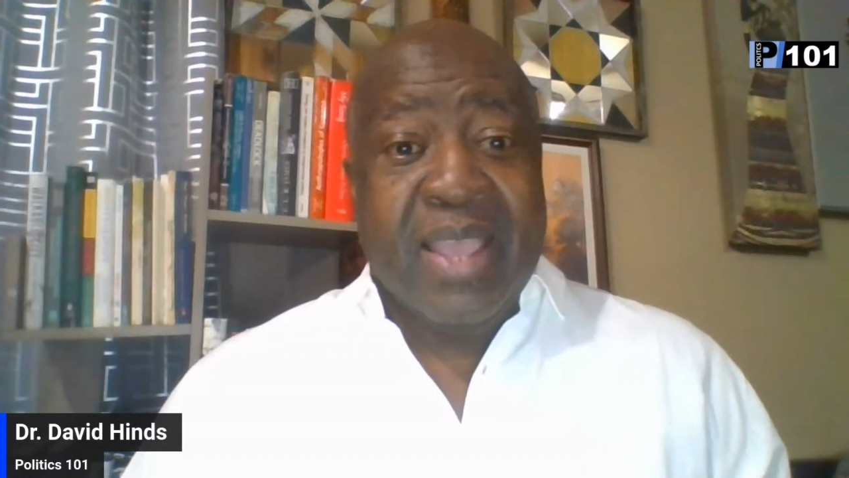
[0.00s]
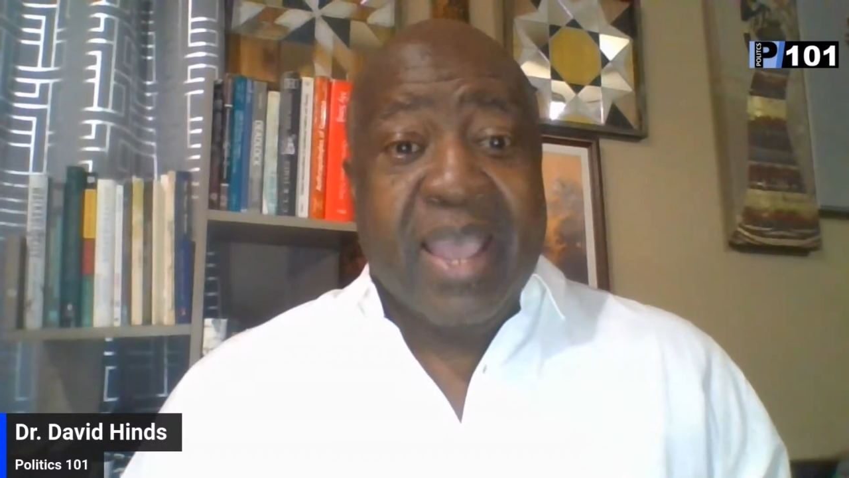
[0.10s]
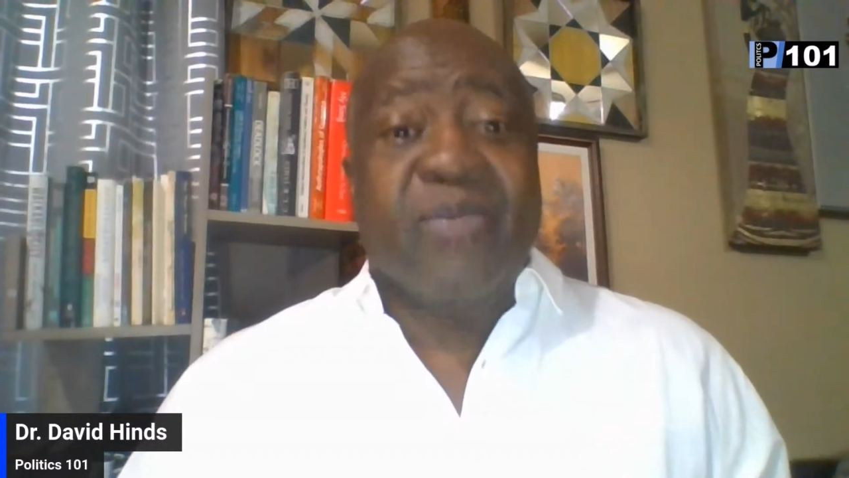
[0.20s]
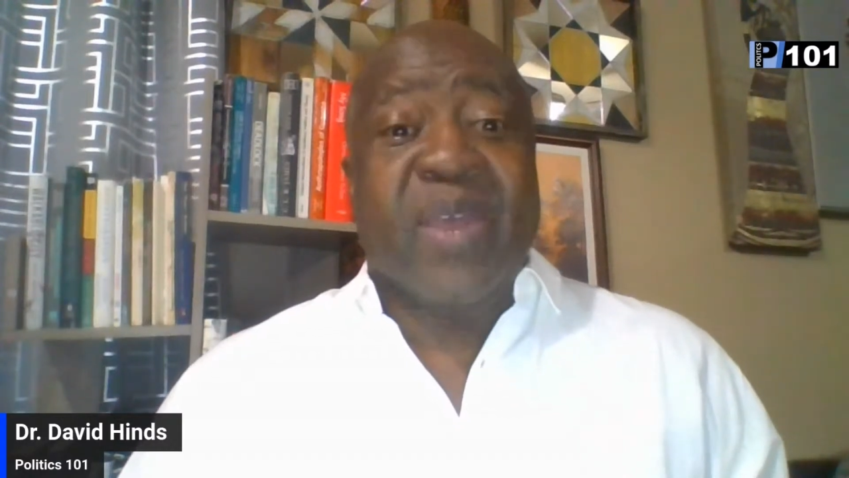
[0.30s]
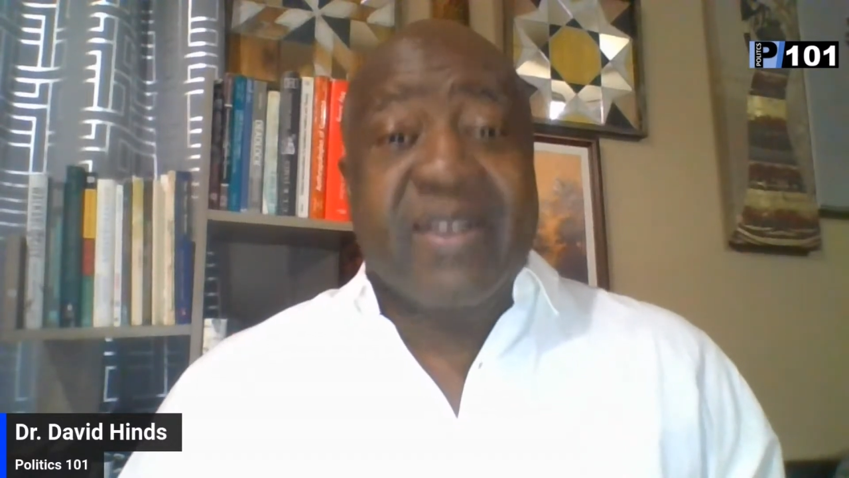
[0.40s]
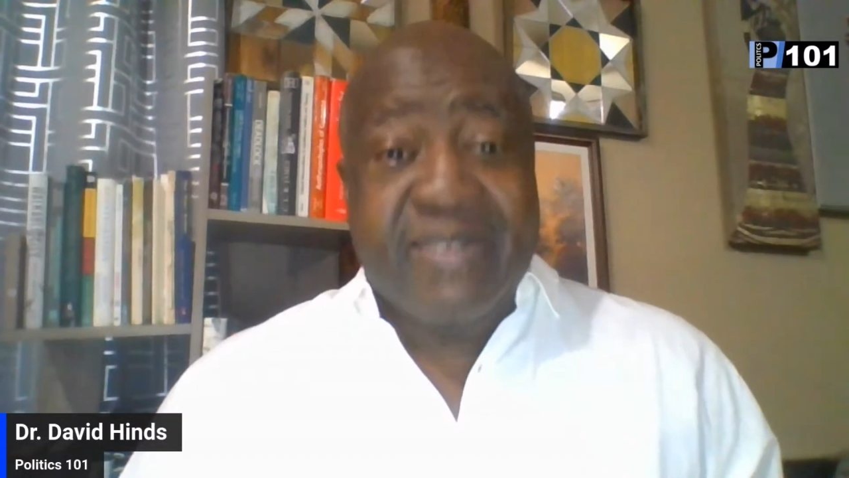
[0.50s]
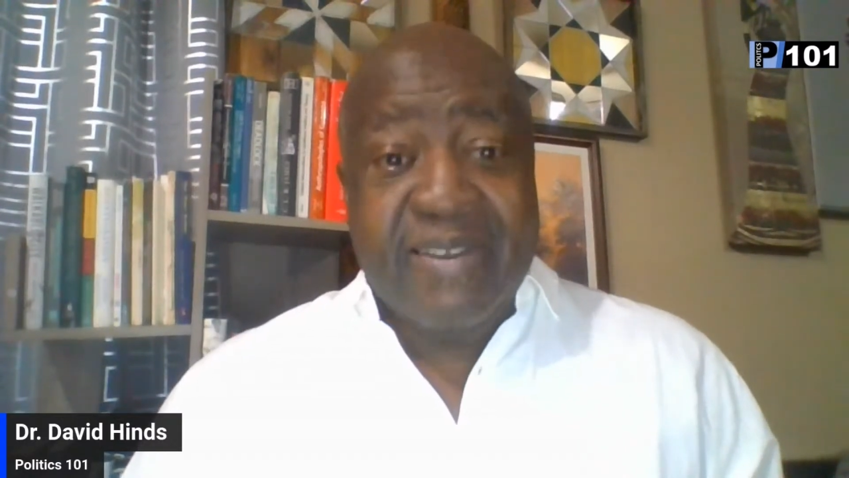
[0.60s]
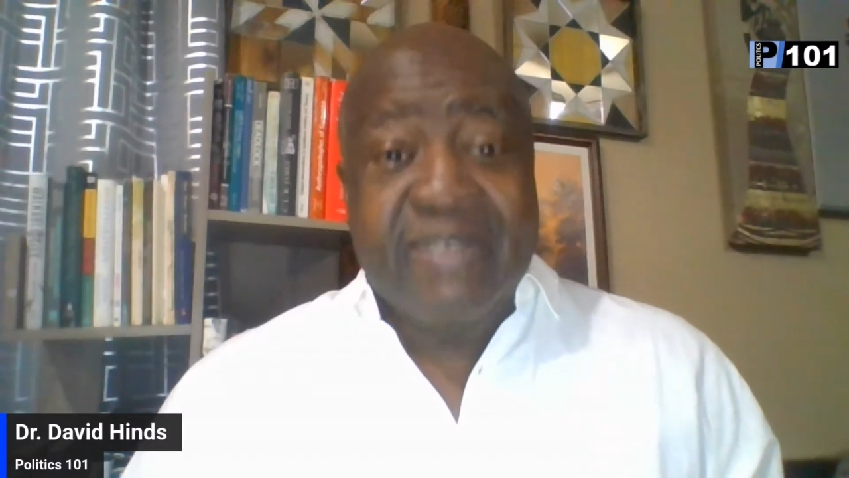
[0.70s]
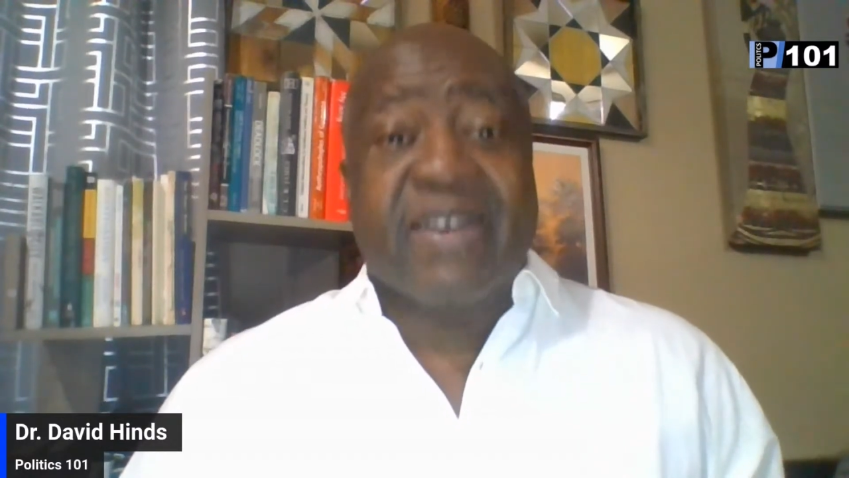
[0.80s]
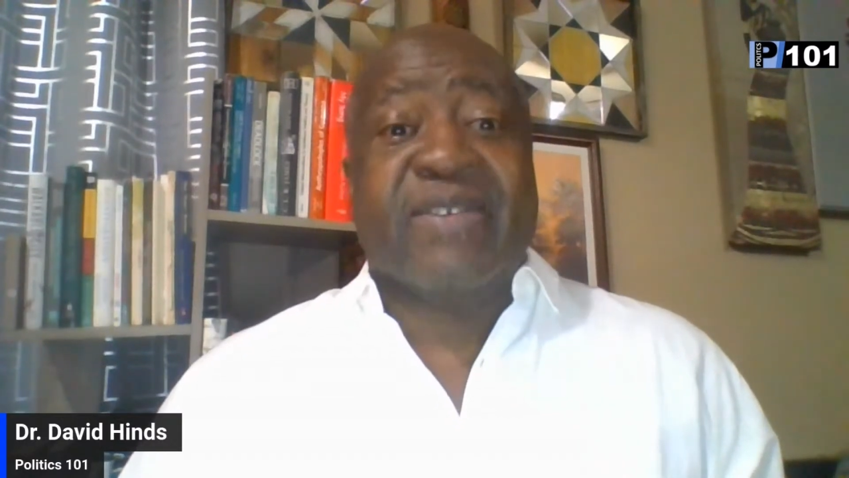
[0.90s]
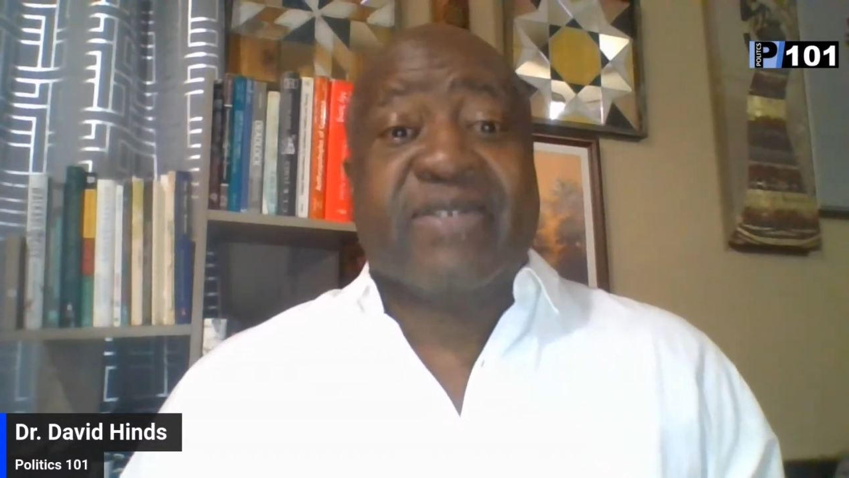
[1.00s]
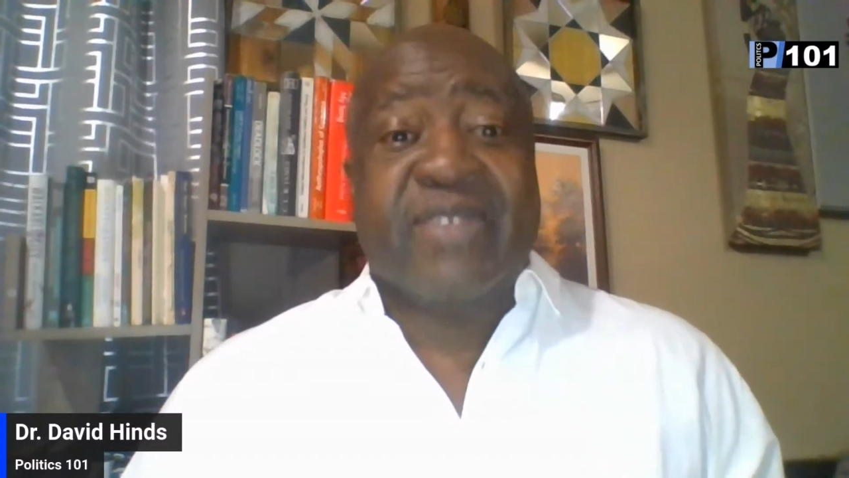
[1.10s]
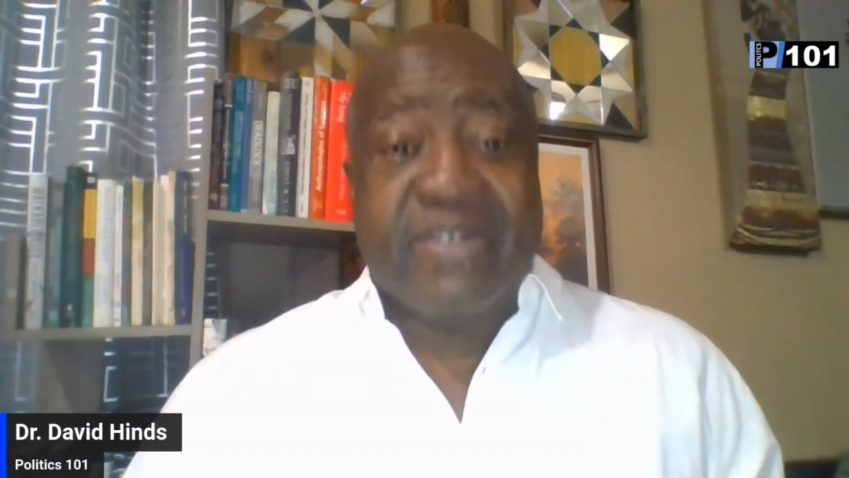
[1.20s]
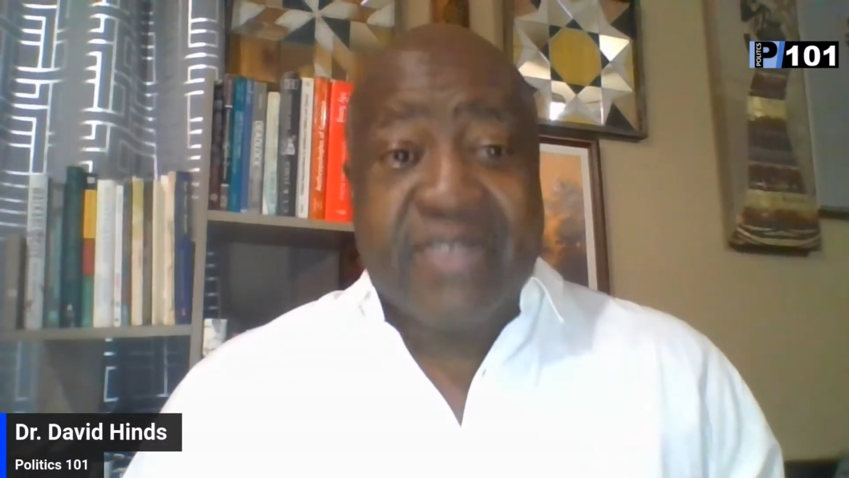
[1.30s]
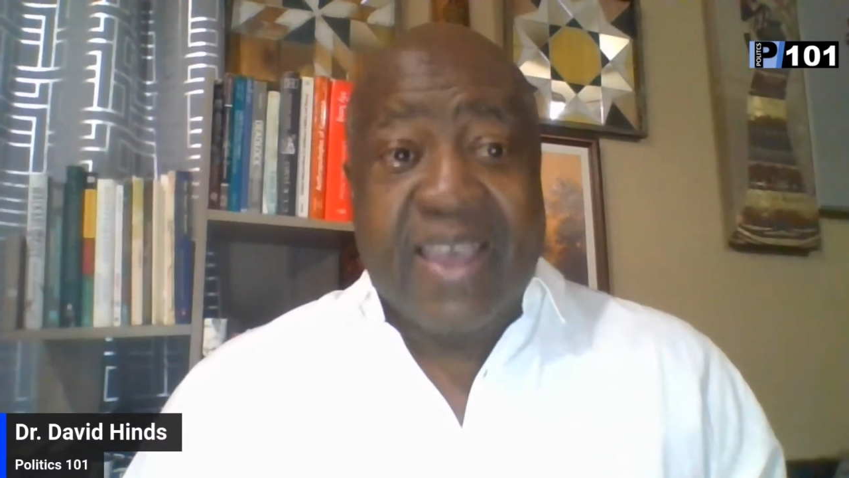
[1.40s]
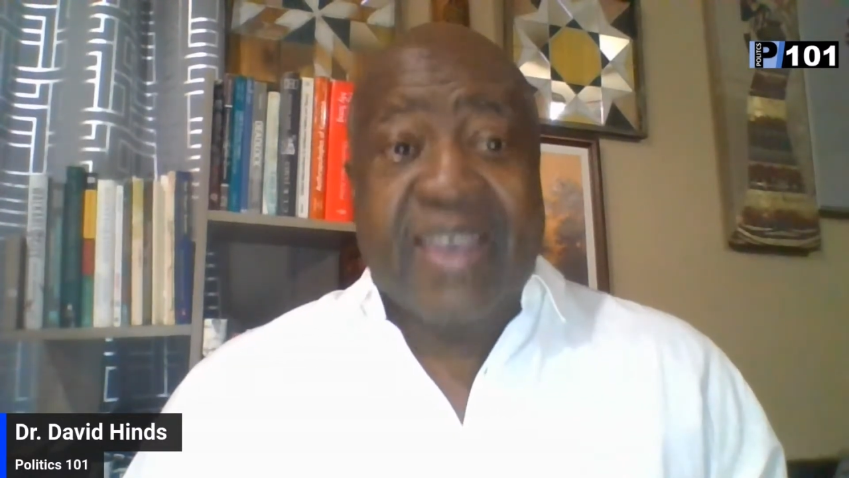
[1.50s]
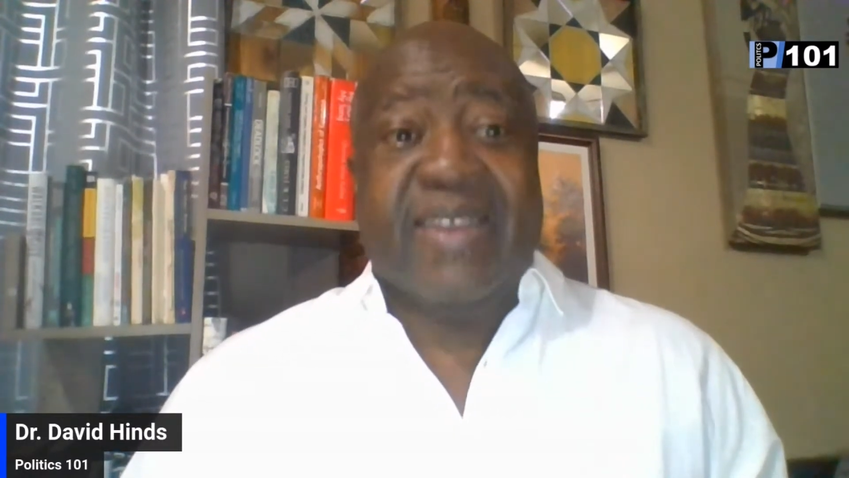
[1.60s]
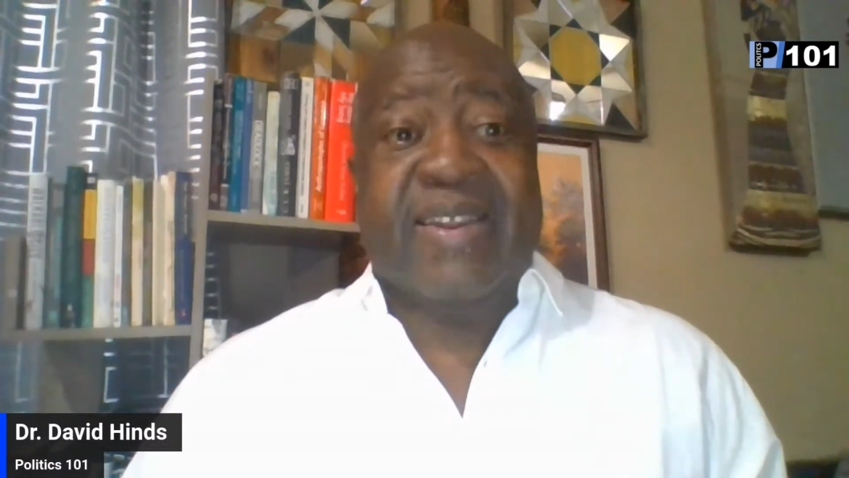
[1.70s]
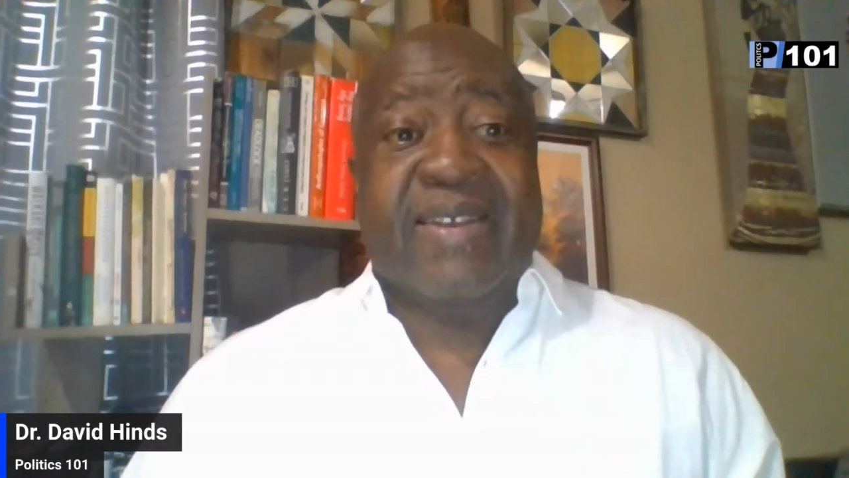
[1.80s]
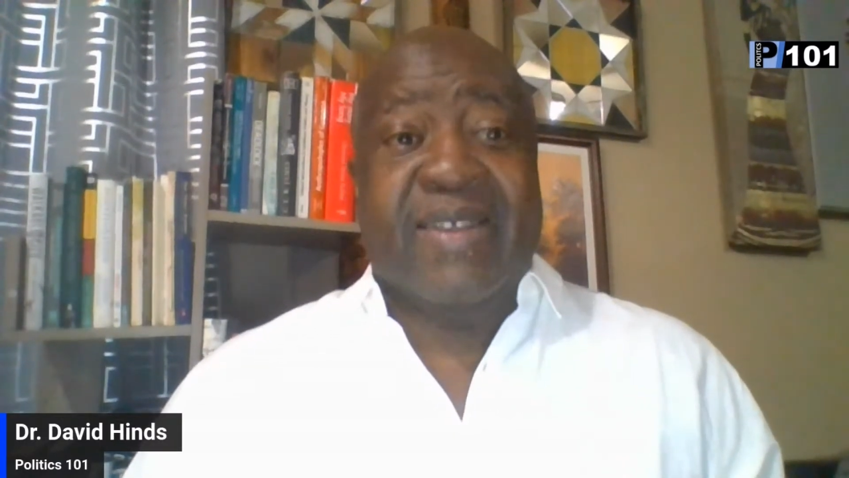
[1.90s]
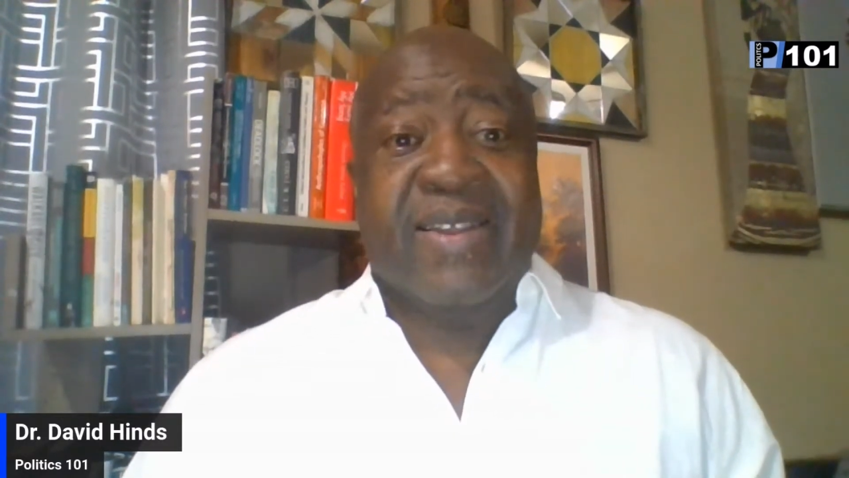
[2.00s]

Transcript: And when the teachers decide